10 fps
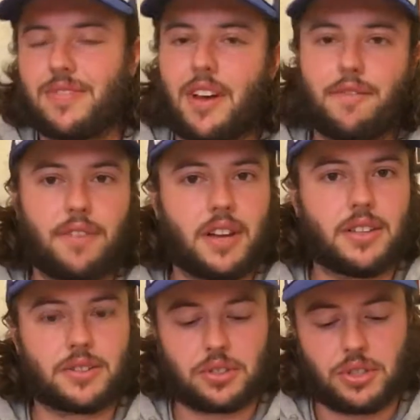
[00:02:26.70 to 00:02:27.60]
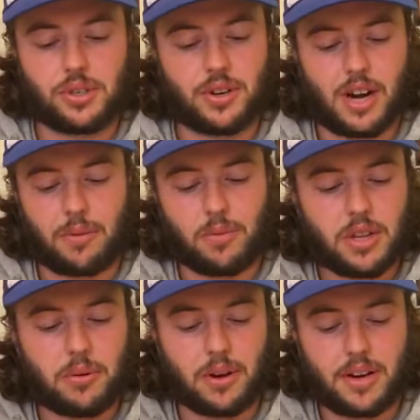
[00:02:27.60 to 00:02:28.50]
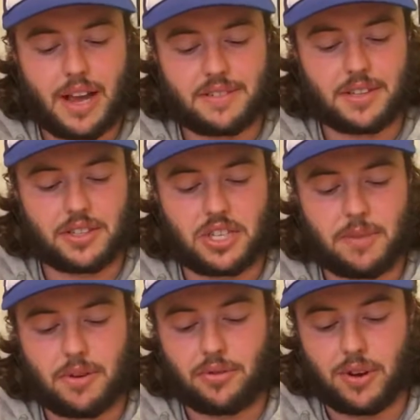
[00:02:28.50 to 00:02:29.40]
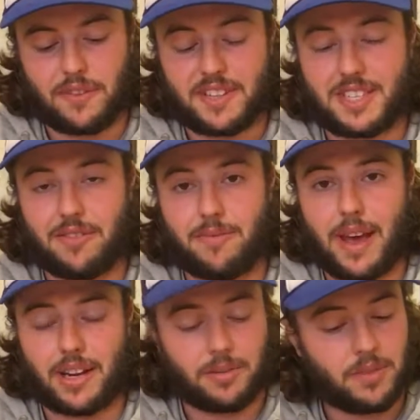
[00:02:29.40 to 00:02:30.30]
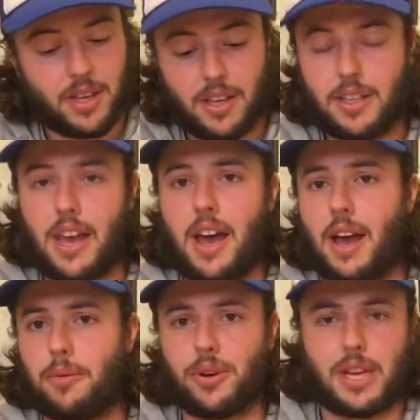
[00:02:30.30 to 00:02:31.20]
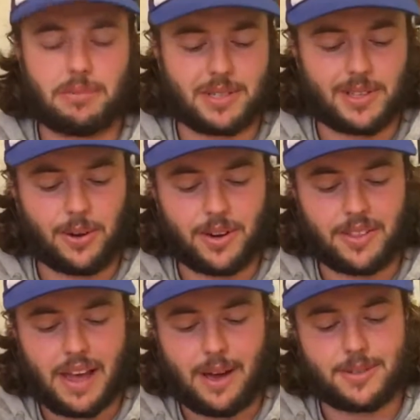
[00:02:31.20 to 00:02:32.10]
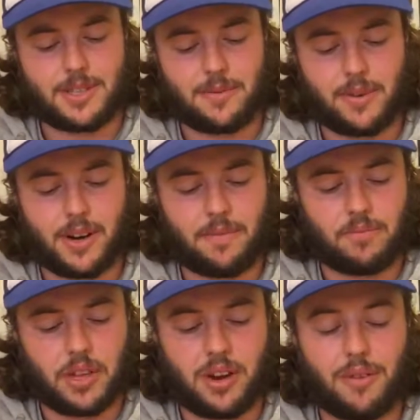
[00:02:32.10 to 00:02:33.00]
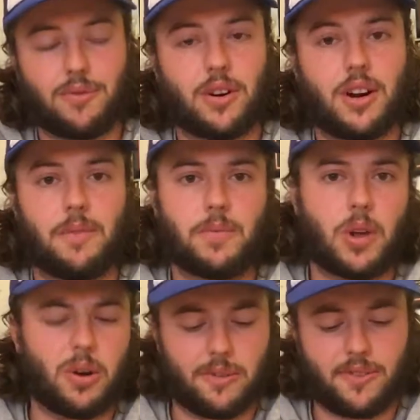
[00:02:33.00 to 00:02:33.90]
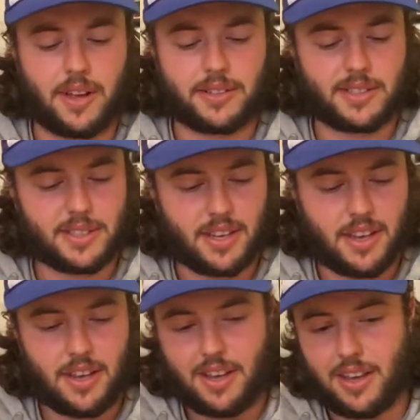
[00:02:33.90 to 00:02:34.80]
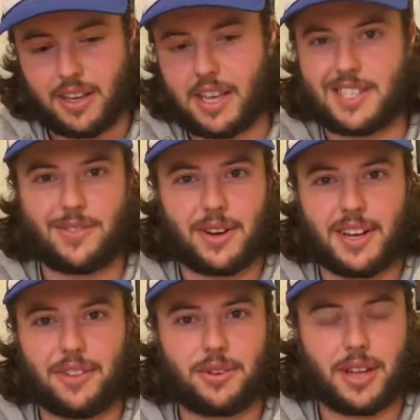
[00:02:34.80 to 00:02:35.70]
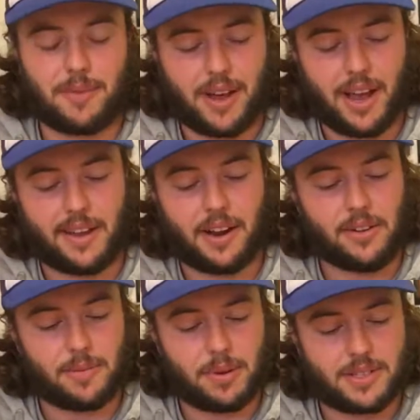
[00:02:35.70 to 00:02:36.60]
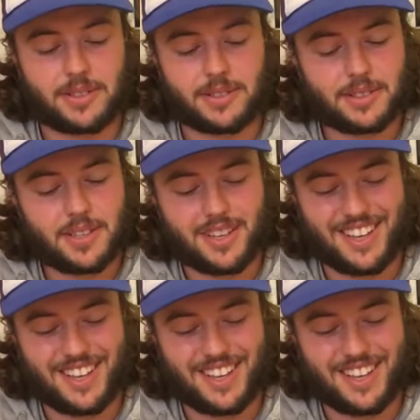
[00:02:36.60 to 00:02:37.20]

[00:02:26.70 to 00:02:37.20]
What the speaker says: a fun little shooter. I really wanted to have something chambered in 357 Magnum. Yeah, I will keep this loaded in the house somewhere, for home defense, in case I've already gone through like my 8 other pistols.